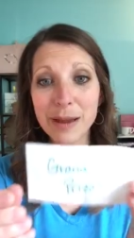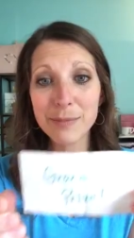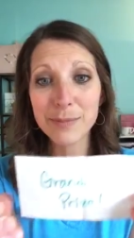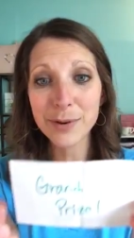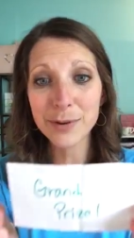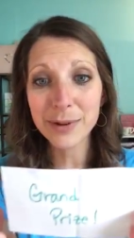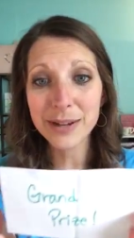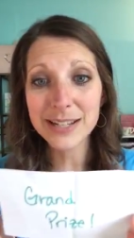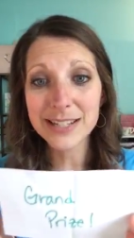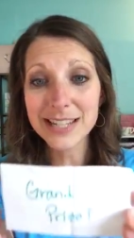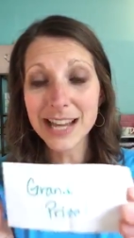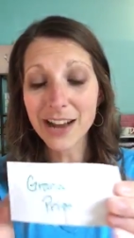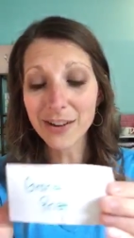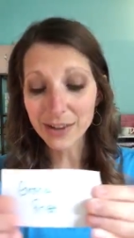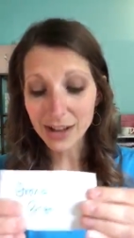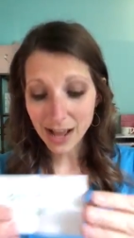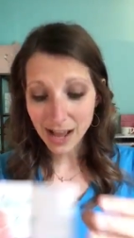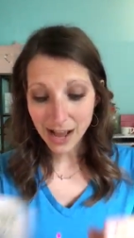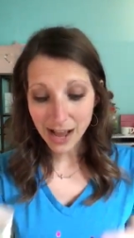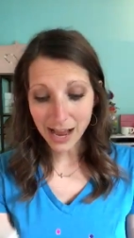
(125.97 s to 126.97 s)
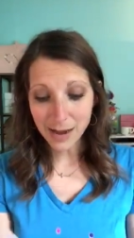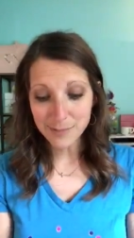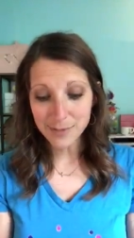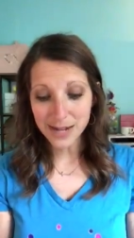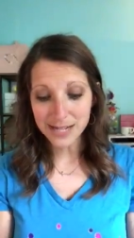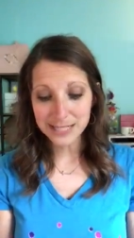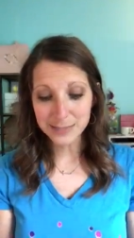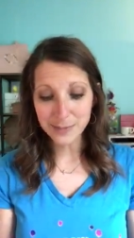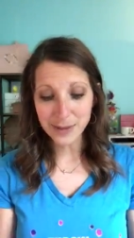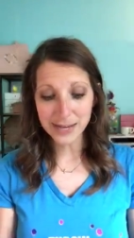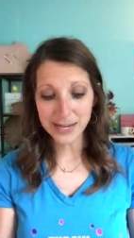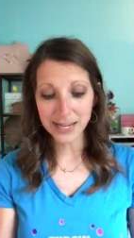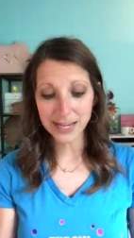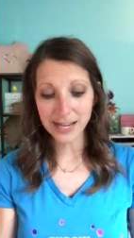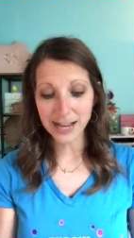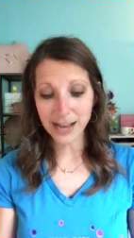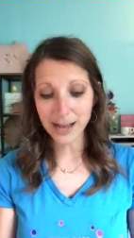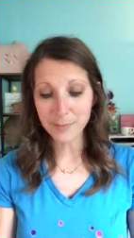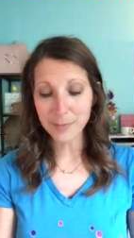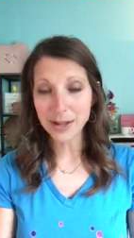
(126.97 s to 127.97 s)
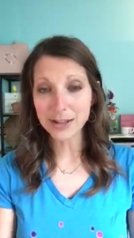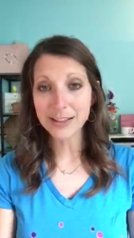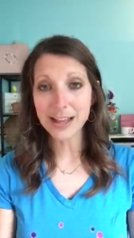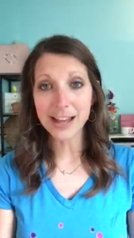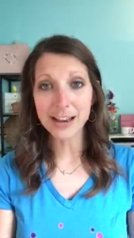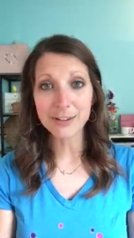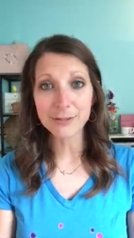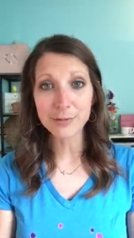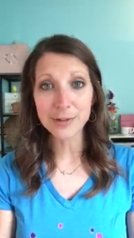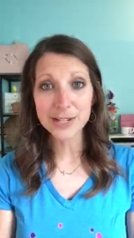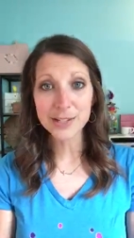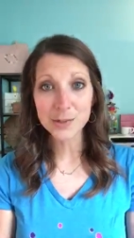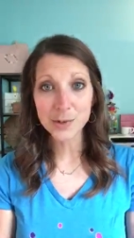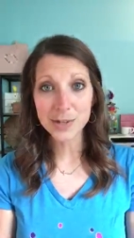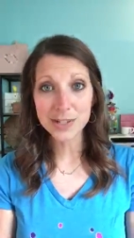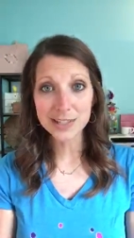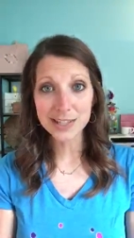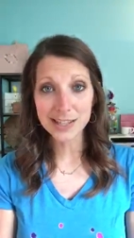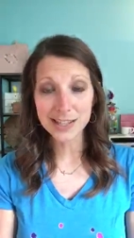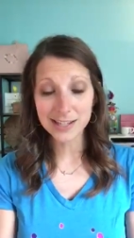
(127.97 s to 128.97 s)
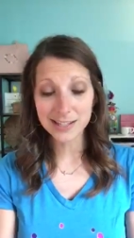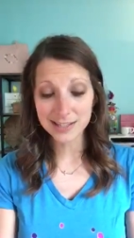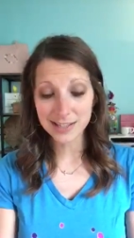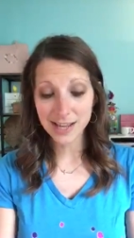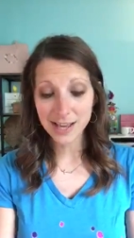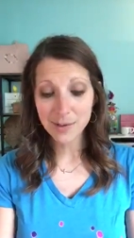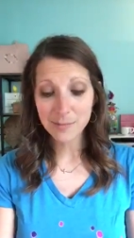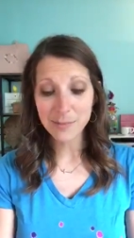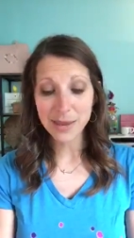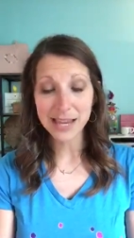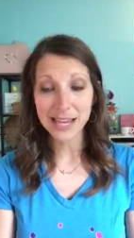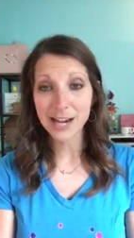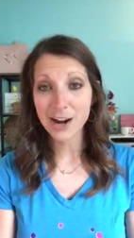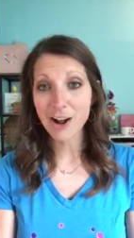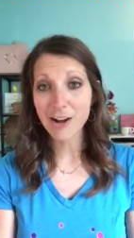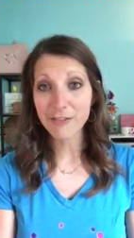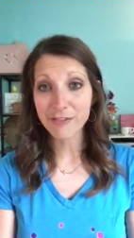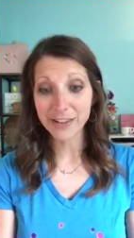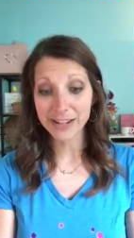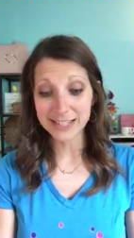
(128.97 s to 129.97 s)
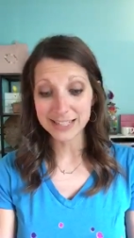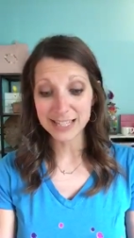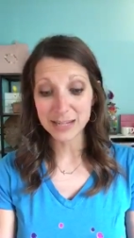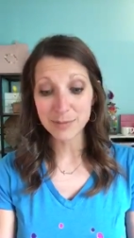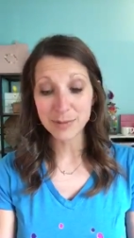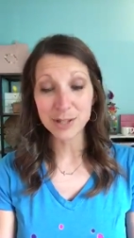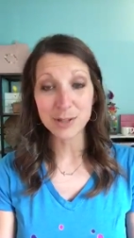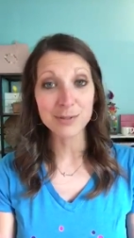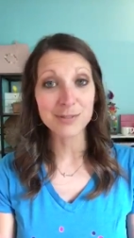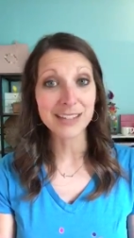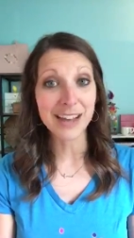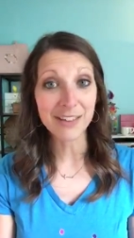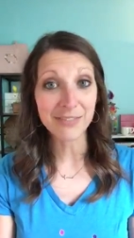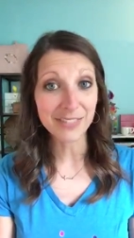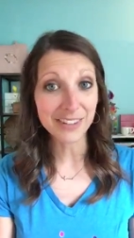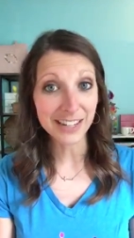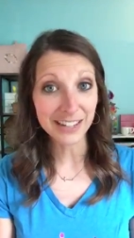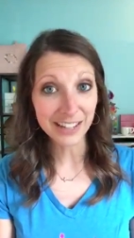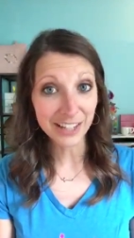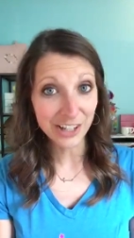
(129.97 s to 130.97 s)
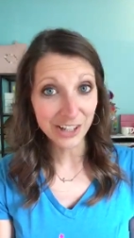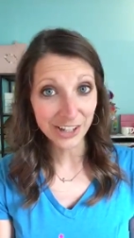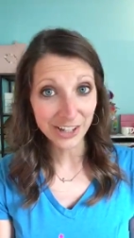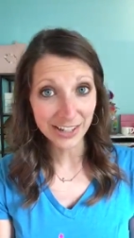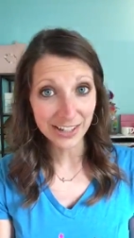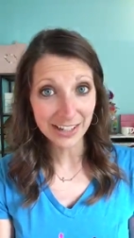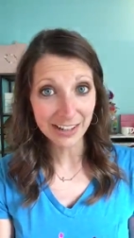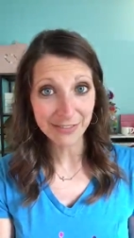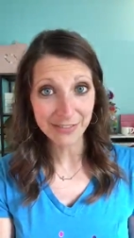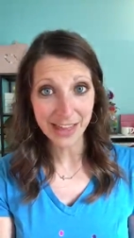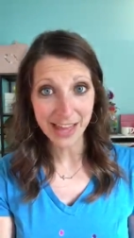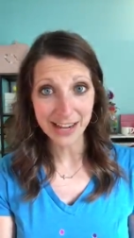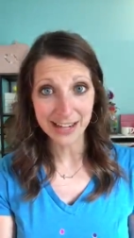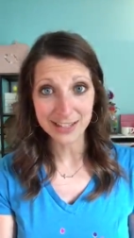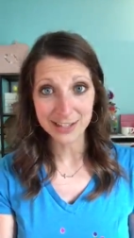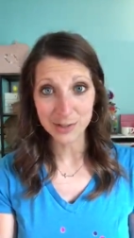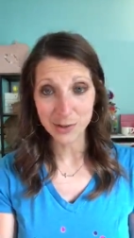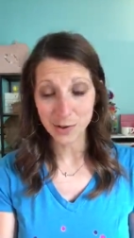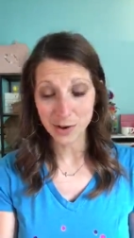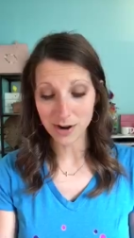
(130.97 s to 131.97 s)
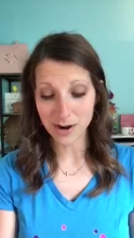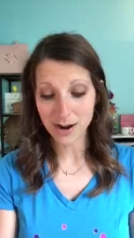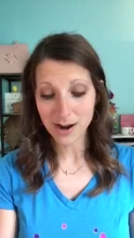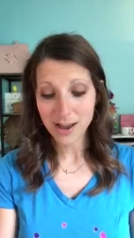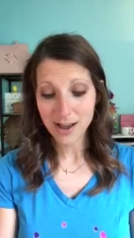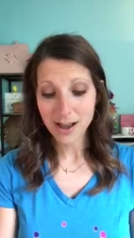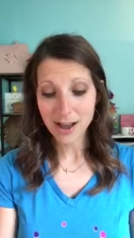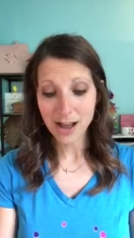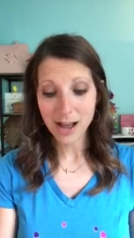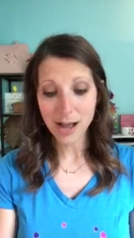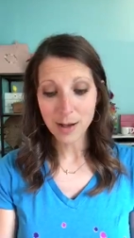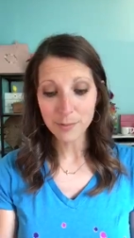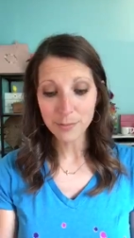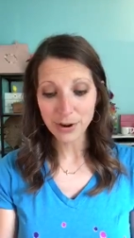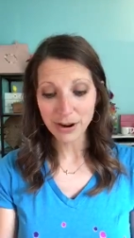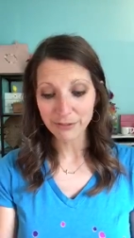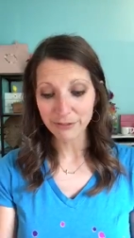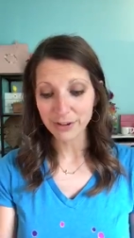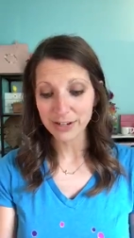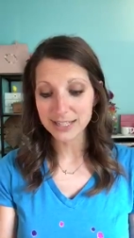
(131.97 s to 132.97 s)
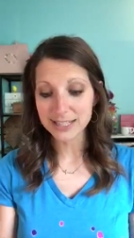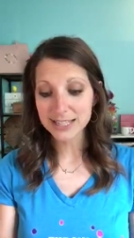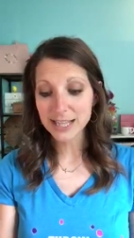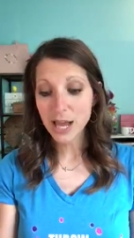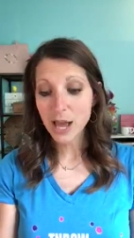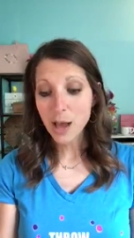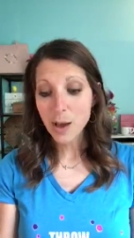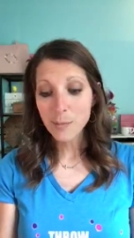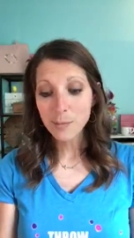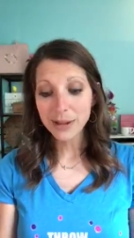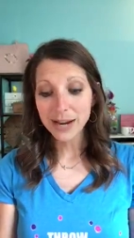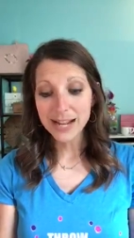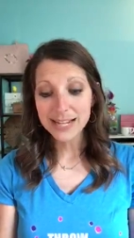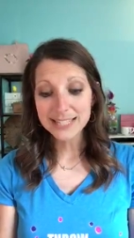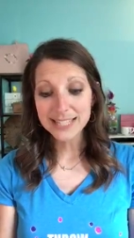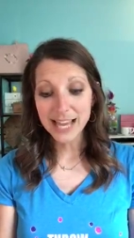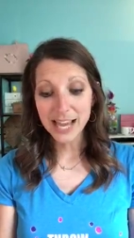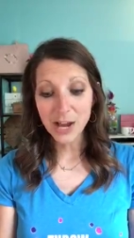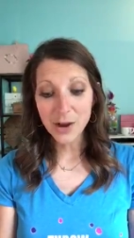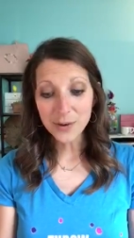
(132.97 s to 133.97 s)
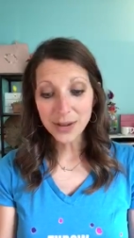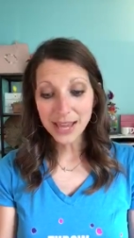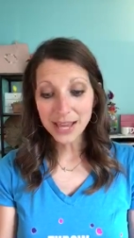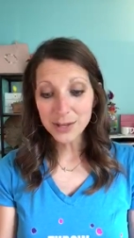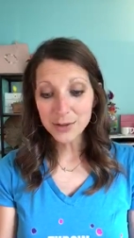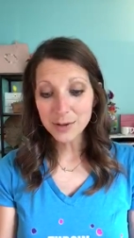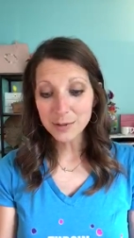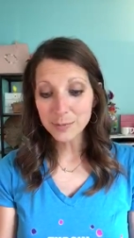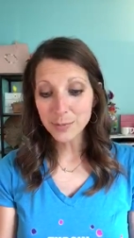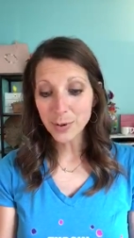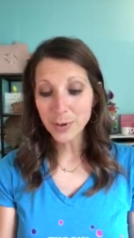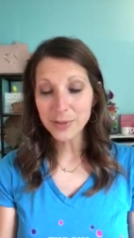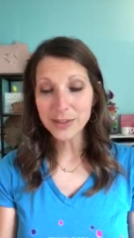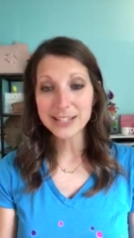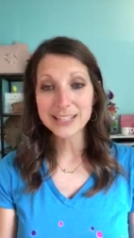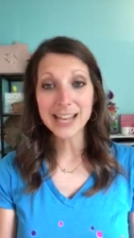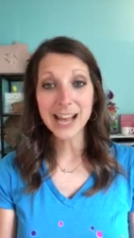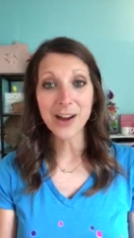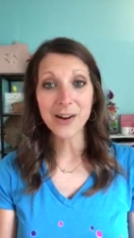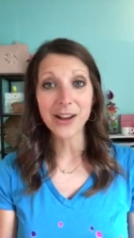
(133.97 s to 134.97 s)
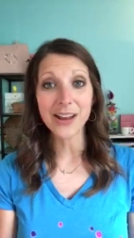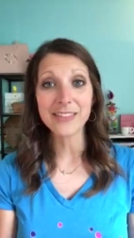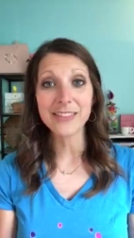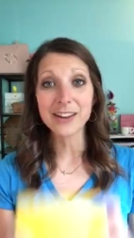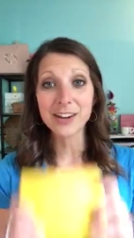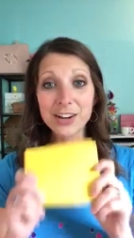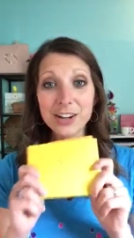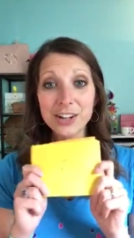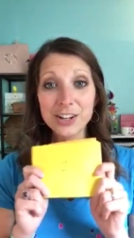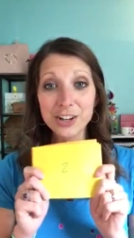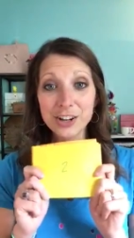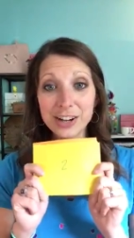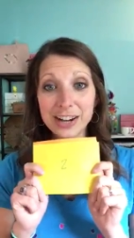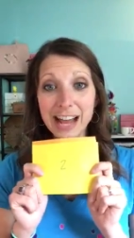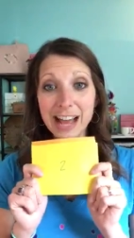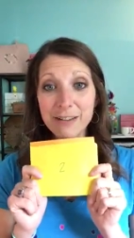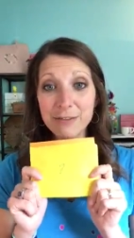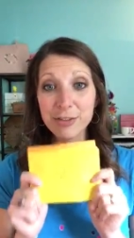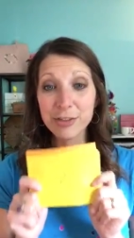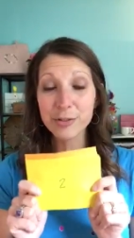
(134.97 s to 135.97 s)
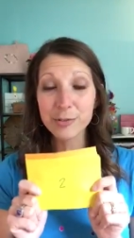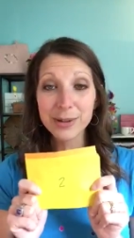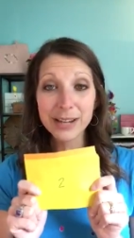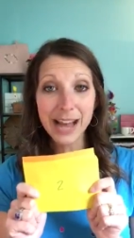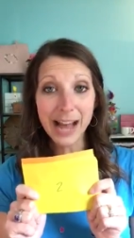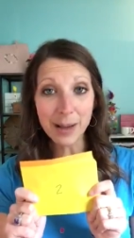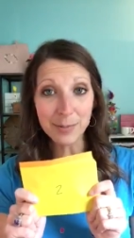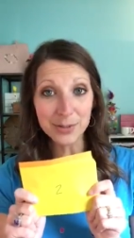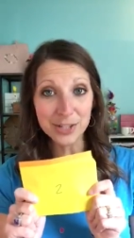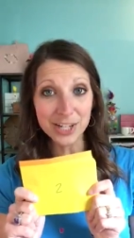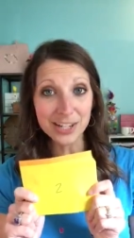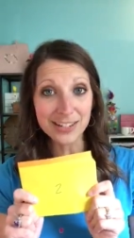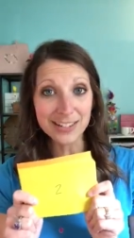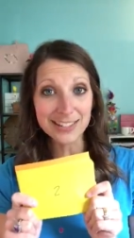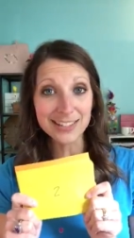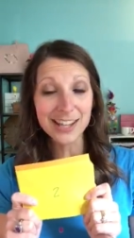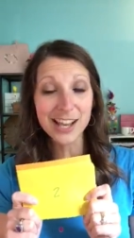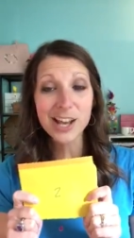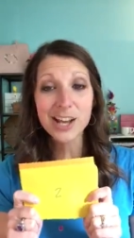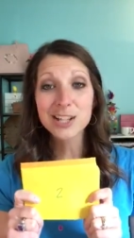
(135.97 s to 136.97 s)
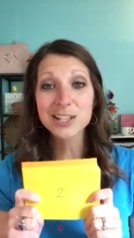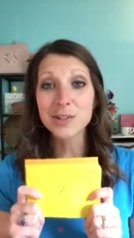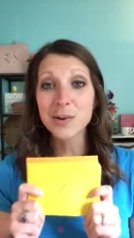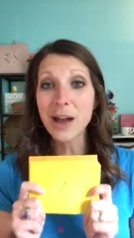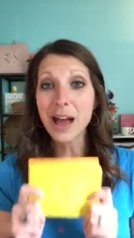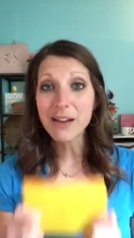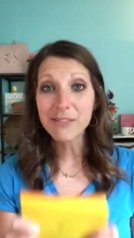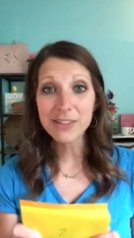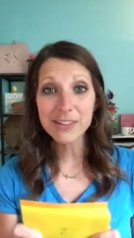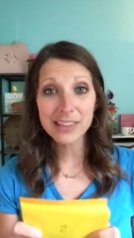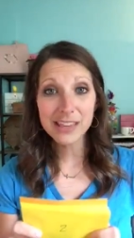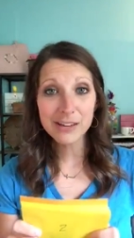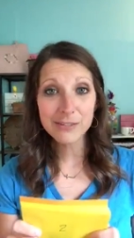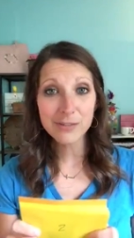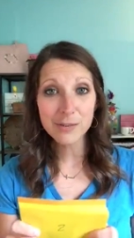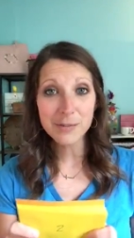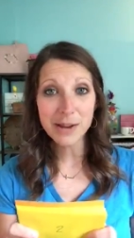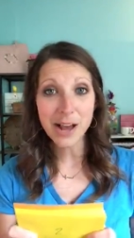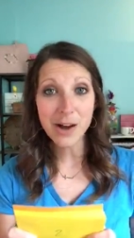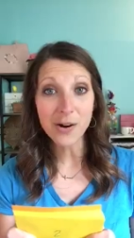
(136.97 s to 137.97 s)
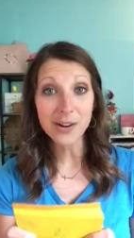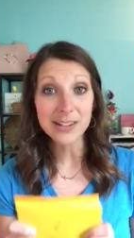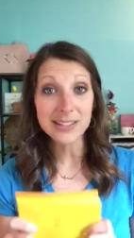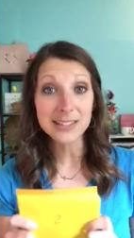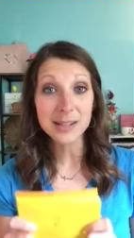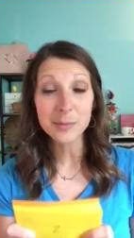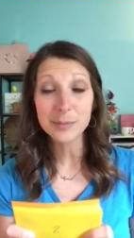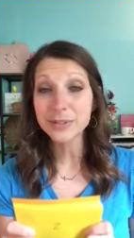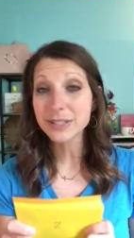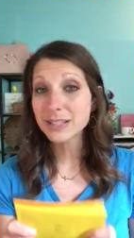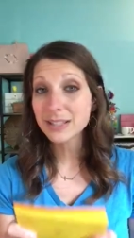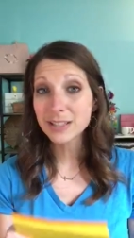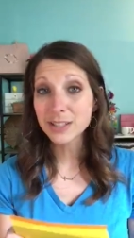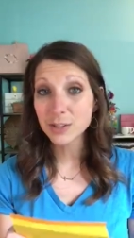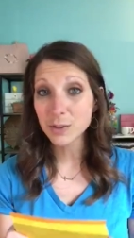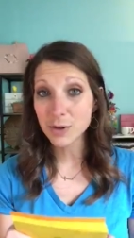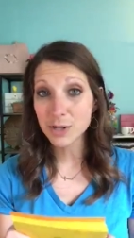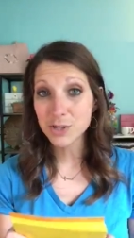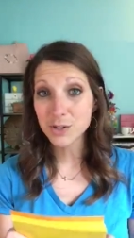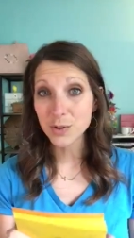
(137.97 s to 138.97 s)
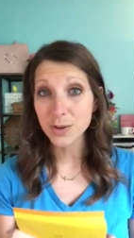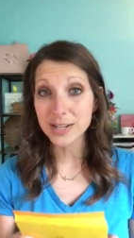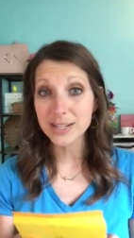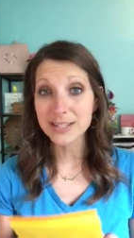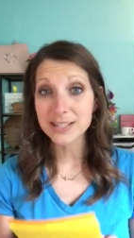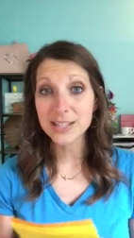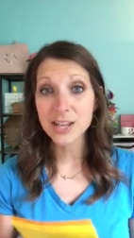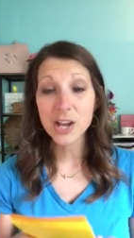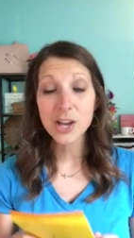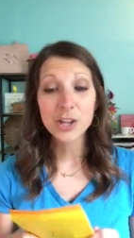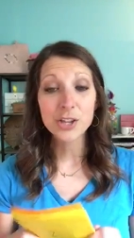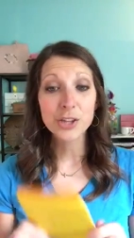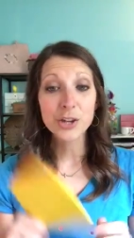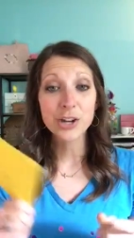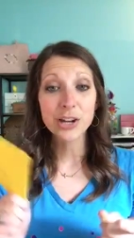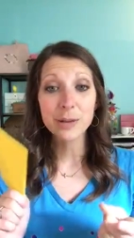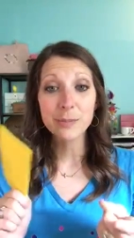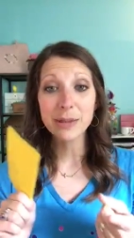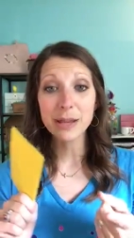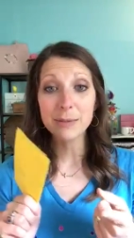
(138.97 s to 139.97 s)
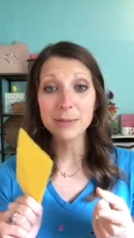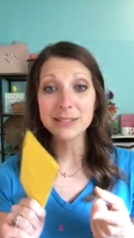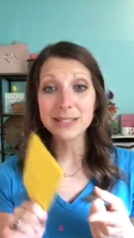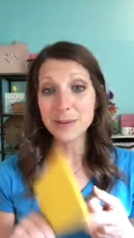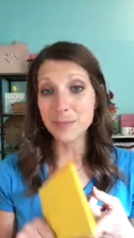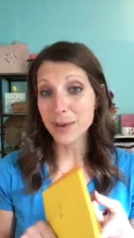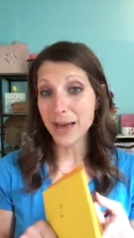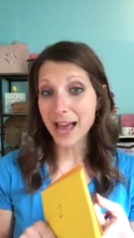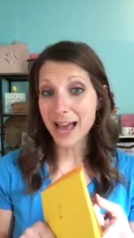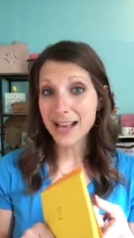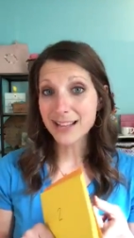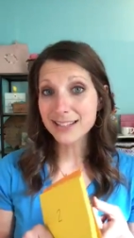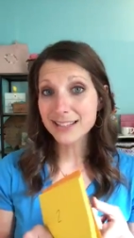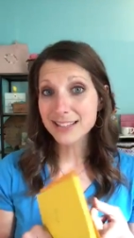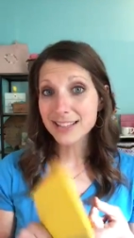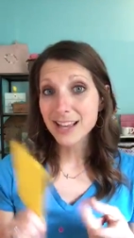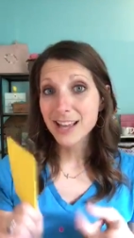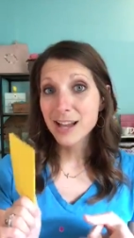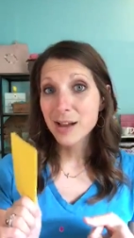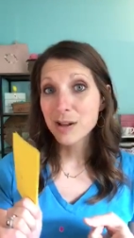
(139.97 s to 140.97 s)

paper written down. I'm not spending a lot of resources making it all fancy, but you definitely could if that is your preference. But I say, okay, you can pull these out, and you're gonna have 3 options. So everything from now on is completely your choice. You're gonna be able to pass,